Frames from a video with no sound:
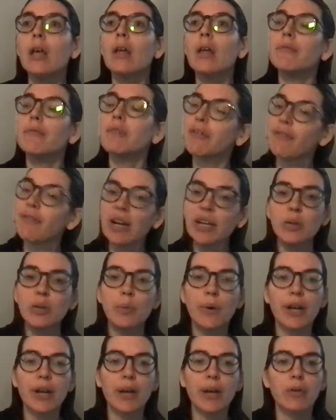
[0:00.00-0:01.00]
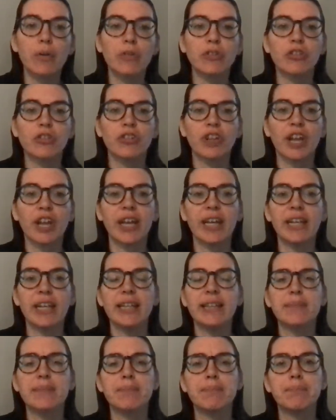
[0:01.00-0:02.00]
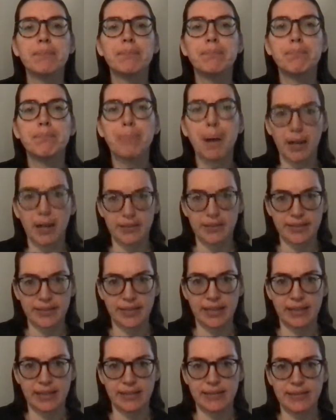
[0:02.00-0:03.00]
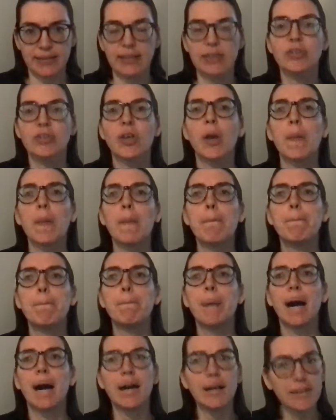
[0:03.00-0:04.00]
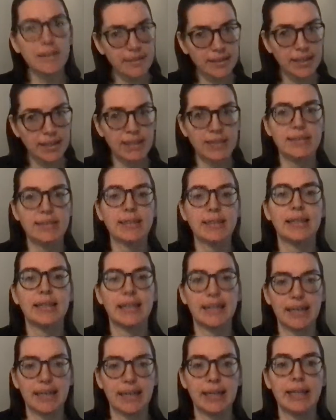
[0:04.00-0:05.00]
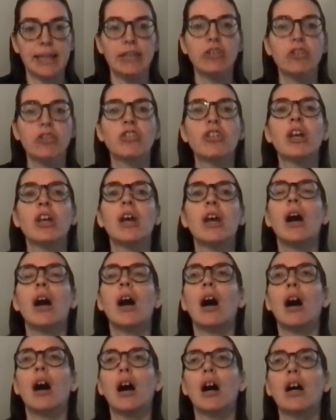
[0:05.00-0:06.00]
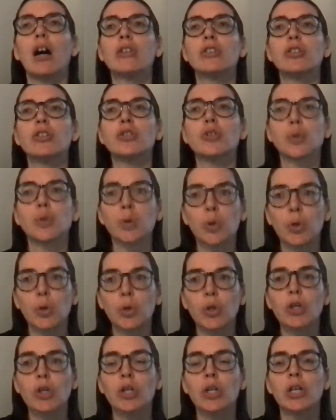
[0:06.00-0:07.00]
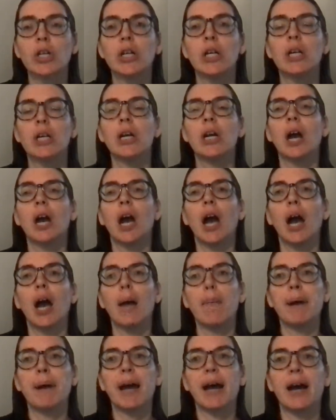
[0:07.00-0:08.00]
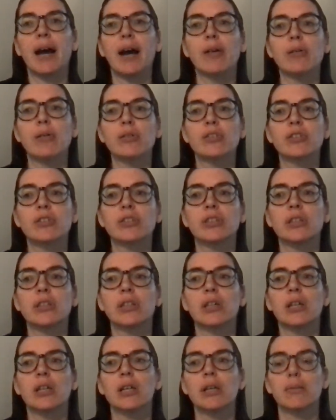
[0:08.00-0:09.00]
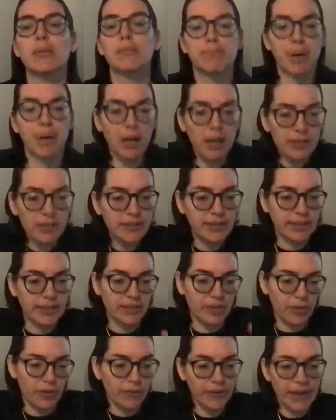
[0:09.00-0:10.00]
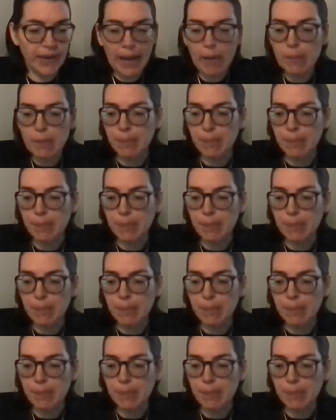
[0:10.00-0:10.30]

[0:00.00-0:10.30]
The final one I want to share is baskets. So baskets in English are to talk about baskets, so flower